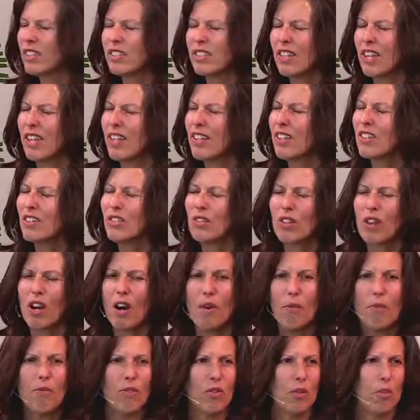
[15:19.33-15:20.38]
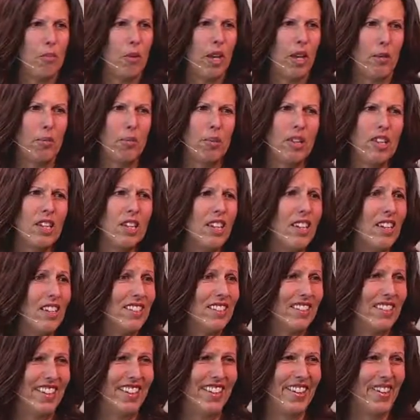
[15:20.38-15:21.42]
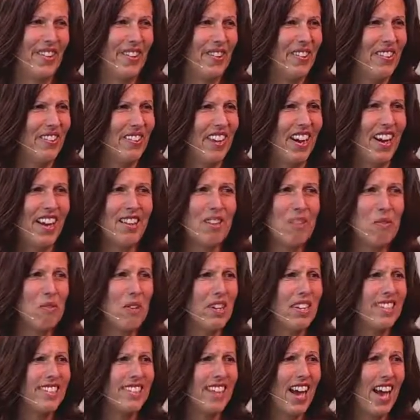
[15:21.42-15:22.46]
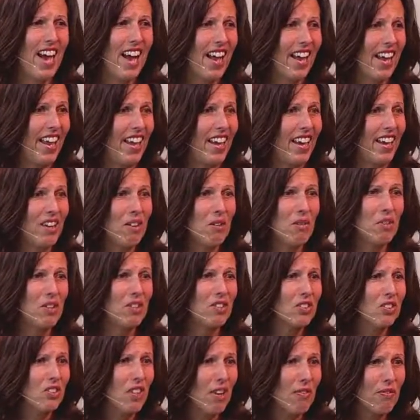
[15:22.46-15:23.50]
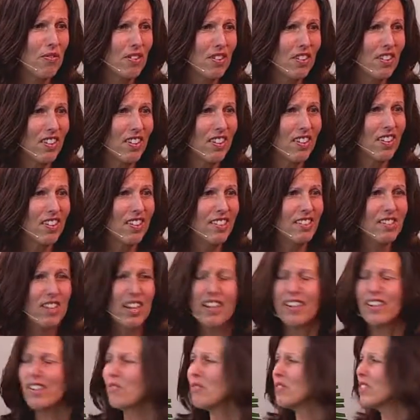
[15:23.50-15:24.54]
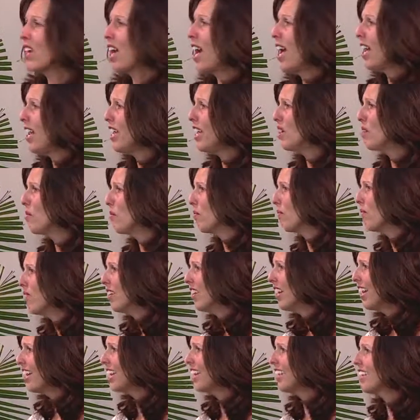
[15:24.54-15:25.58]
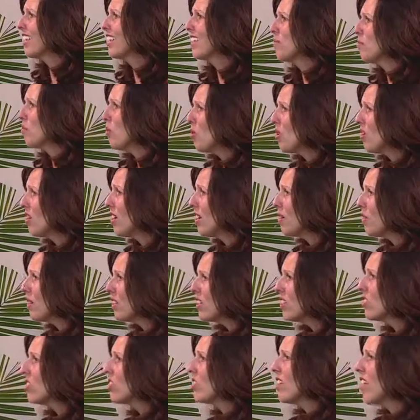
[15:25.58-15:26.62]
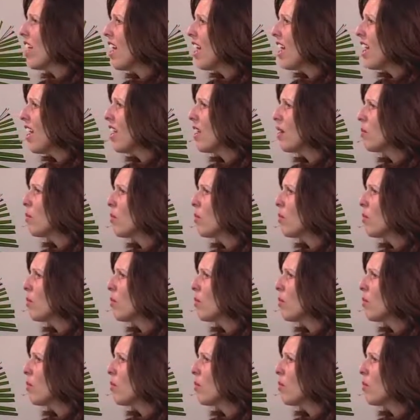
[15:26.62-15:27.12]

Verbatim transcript: take this cup from me, please, you know? I don't want to die. I don't want to suffer. It's not enough time. I got more I want to say